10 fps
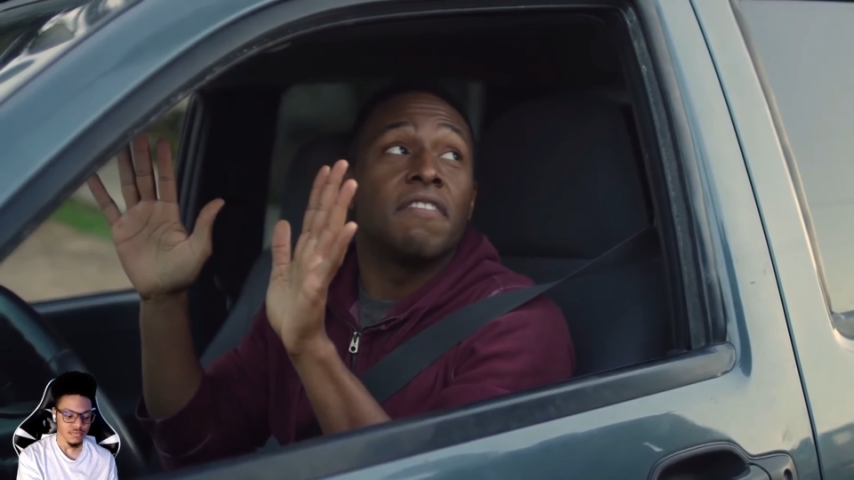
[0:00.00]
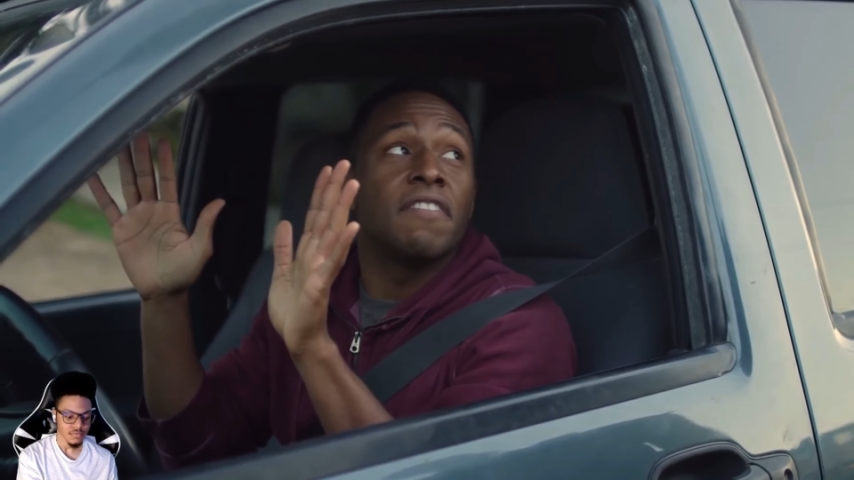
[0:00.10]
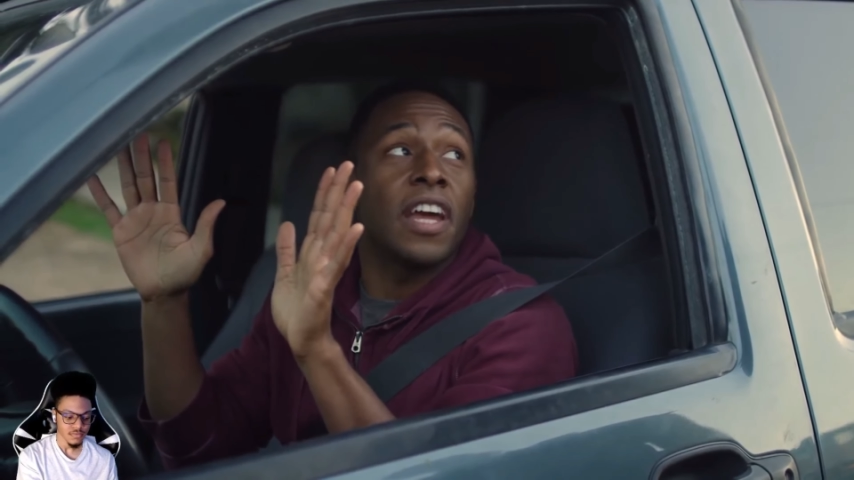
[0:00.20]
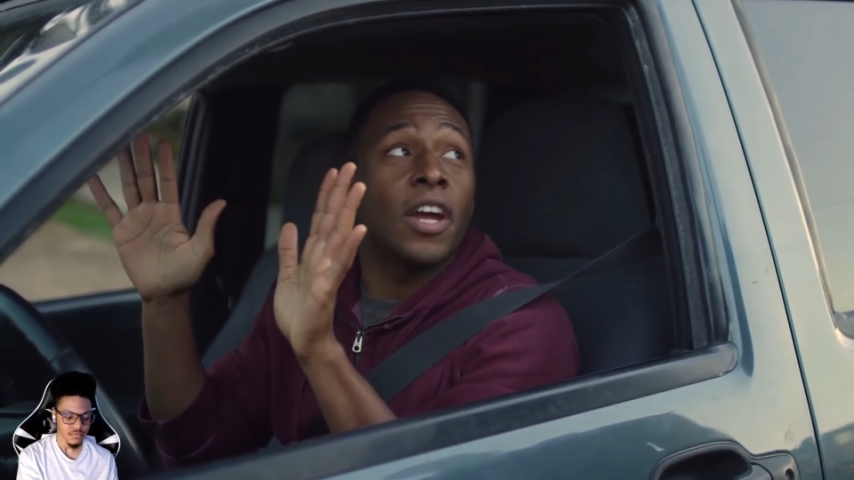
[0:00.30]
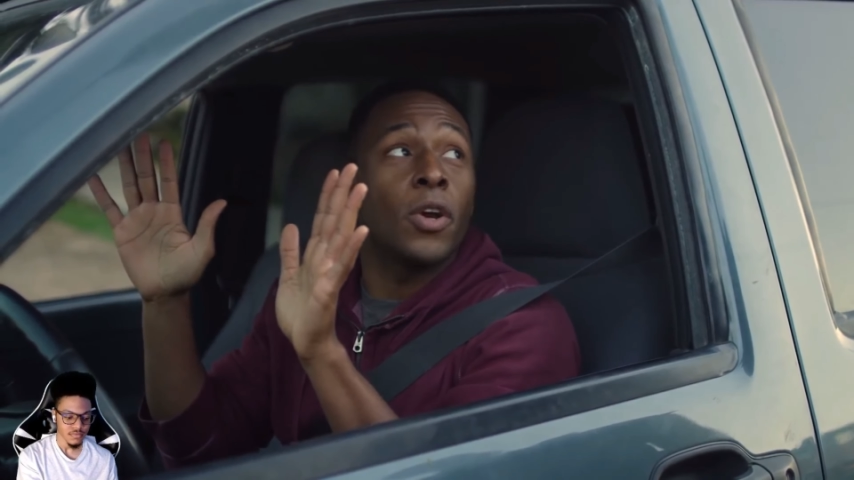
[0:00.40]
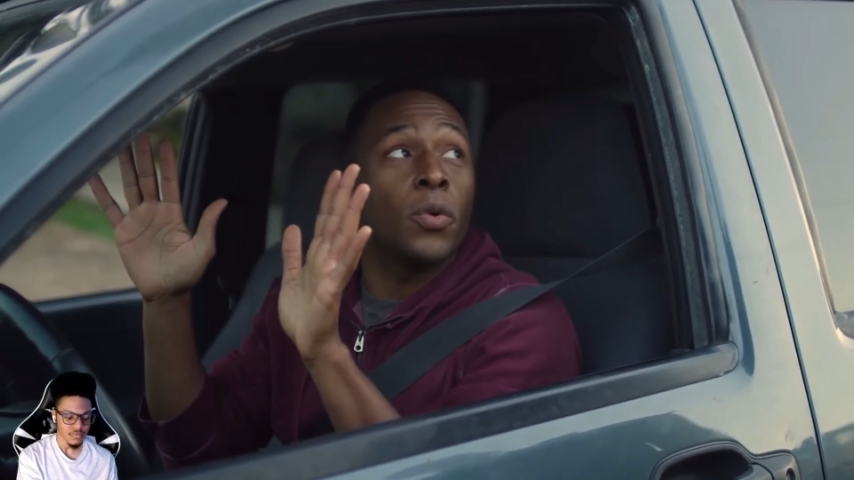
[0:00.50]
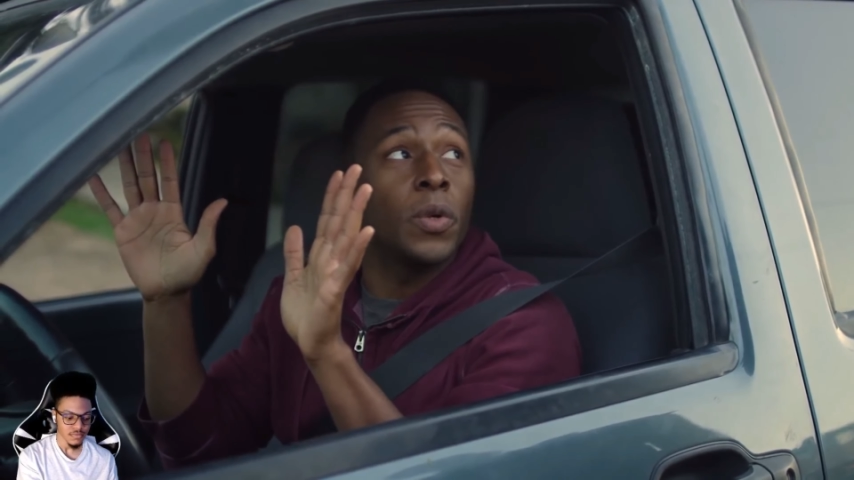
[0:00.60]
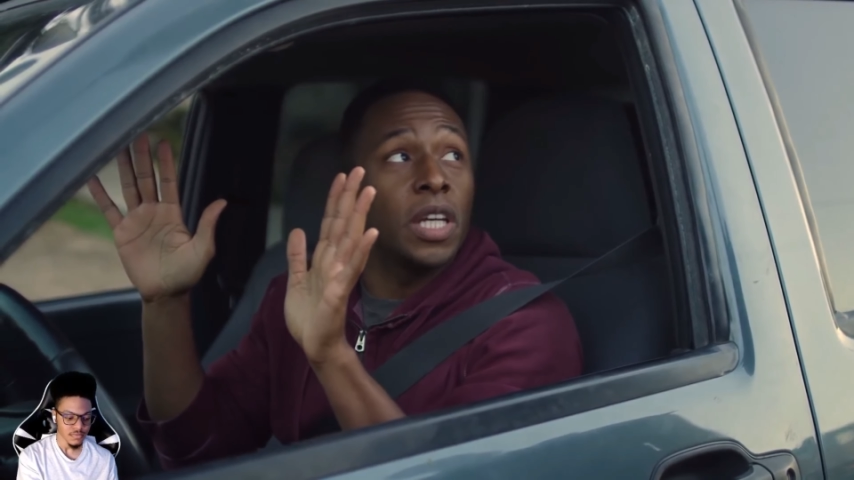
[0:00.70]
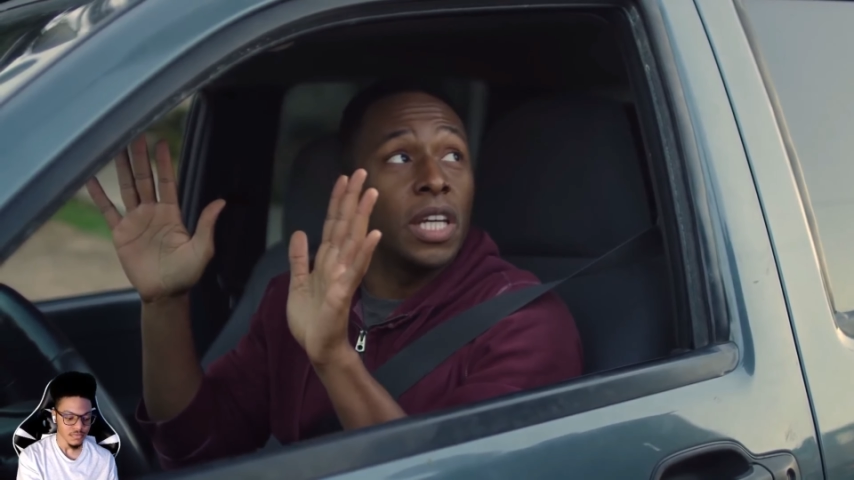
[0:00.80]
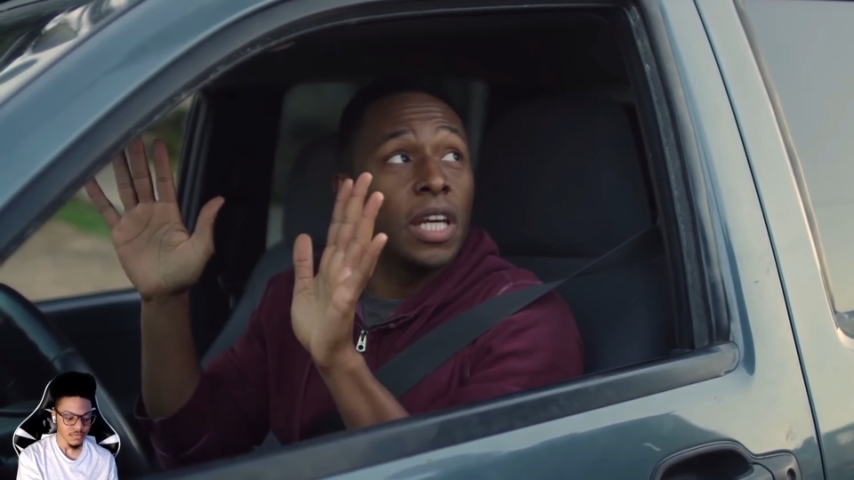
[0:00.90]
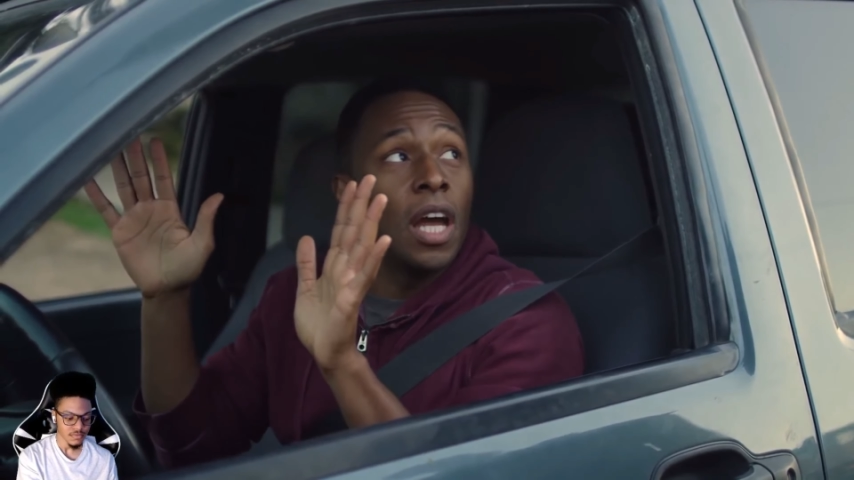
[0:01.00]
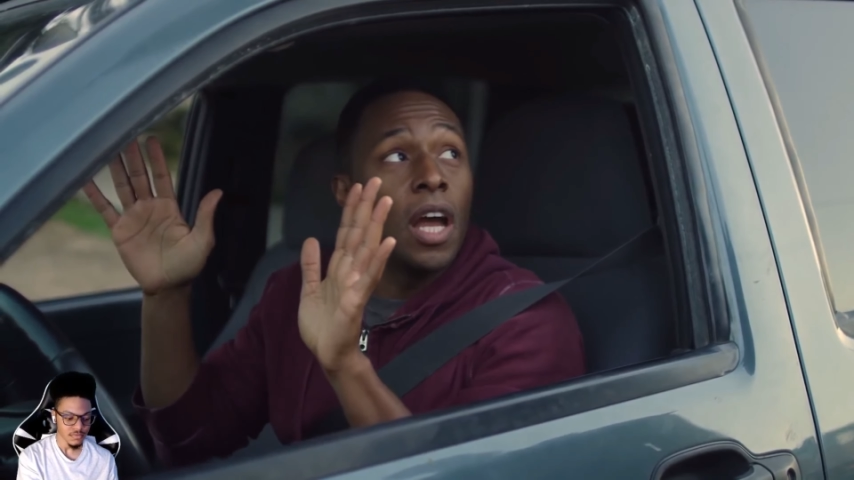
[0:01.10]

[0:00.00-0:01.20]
very